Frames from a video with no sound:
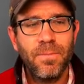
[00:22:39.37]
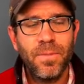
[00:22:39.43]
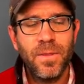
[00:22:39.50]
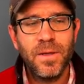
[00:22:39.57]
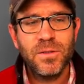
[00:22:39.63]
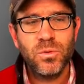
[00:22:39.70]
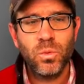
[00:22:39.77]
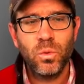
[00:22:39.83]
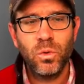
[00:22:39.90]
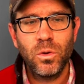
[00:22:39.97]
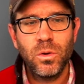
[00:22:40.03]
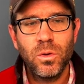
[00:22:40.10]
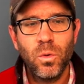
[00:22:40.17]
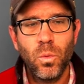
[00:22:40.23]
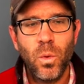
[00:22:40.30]
this rule
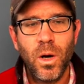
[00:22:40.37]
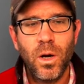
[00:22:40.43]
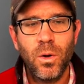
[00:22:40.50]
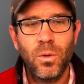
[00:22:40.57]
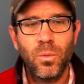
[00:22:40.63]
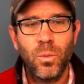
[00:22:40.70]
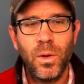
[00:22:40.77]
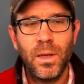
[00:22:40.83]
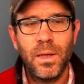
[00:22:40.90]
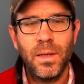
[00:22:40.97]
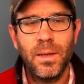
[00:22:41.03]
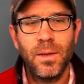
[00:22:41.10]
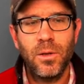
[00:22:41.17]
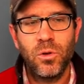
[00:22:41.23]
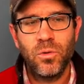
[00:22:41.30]
where we
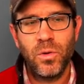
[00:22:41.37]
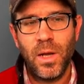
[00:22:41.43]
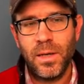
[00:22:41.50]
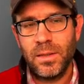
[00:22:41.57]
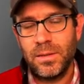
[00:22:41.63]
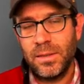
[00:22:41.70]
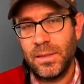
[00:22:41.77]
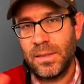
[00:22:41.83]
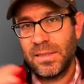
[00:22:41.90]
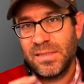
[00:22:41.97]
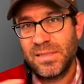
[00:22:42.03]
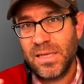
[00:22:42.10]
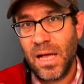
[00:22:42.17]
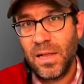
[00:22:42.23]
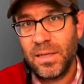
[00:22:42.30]
created the
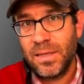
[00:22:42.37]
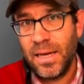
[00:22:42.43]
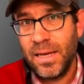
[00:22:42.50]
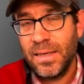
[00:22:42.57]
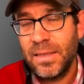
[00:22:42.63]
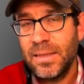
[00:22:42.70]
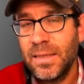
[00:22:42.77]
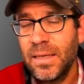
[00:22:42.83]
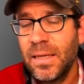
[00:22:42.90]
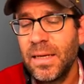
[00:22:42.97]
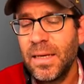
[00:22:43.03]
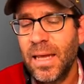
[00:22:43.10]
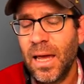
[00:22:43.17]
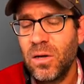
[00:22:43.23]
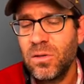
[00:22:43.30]
consolidated
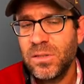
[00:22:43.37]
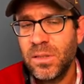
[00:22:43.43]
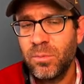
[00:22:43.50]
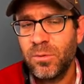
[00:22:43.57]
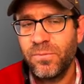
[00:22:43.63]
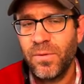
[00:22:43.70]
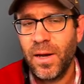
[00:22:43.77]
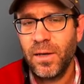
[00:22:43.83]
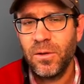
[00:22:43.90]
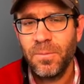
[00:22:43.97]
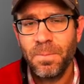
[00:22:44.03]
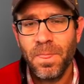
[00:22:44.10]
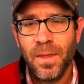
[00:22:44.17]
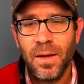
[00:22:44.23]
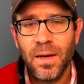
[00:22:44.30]
countable file.
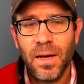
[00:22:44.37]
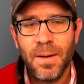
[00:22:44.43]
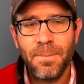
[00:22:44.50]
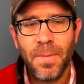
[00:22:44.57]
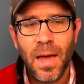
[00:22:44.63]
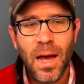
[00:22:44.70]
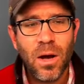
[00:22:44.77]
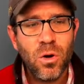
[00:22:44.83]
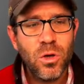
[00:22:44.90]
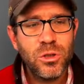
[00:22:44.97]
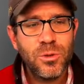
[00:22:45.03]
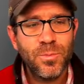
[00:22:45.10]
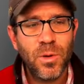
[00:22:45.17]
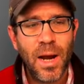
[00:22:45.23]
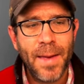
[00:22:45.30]
How could
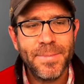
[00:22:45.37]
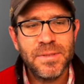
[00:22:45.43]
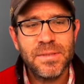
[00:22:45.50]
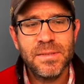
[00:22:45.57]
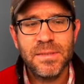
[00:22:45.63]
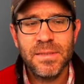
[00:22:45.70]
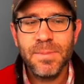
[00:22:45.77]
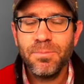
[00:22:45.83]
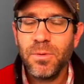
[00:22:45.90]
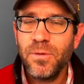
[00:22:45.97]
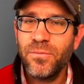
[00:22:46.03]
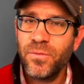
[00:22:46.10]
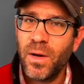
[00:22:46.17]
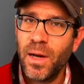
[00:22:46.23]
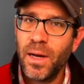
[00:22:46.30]
you perhaps
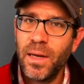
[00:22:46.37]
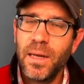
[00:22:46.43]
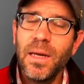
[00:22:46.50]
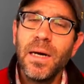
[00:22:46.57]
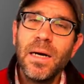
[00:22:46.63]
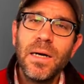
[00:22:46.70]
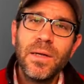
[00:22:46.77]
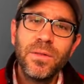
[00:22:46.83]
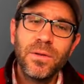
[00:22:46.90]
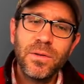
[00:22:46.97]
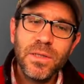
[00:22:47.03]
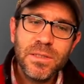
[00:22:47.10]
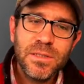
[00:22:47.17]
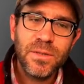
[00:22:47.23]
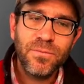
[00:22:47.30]
simplify the
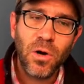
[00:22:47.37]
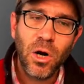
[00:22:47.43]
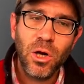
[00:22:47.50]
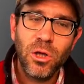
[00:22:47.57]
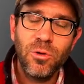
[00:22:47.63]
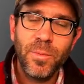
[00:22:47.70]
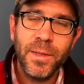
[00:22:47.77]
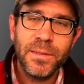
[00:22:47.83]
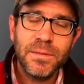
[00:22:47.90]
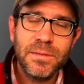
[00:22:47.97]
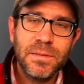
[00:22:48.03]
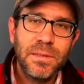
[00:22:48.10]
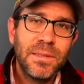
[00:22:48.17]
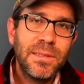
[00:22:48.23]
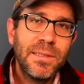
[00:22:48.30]
list of
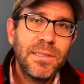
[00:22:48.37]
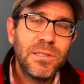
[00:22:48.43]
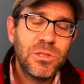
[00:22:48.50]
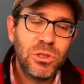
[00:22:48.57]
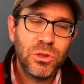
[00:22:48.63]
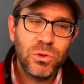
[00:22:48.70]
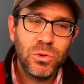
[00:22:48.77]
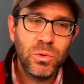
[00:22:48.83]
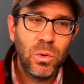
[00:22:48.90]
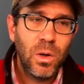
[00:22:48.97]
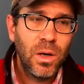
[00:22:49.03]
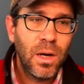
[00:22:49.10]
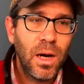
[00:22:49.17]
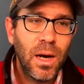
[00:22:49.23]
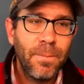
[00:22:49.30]
arguments to
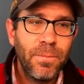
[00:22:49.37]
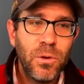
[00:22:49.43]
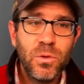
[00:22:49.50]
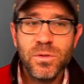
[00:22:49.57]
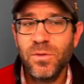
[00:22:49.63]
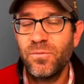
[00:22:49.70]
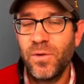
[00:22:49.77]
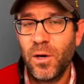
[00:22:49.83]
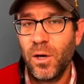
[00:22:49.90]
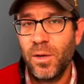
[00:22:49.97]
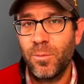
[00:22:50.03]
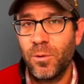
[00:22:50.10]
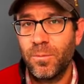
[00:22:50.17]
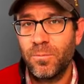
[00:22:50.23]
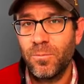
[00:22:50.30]
use a
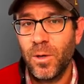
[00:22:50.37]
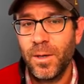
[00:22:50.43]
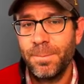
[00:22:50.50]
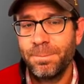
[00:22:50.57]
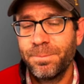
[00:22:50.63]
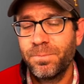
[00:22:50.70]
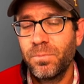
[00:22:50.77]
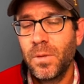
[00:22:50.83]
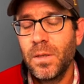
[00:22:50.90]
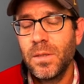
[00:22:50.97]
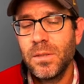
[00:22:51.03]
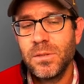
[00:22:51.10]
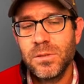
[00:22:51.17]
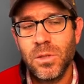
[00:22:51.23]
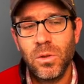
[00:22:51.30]
variable, right?
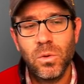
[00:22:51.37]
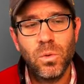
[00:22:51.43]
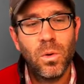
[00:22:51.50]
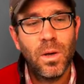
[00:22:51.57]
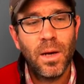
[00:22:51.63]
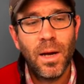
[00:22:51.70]
So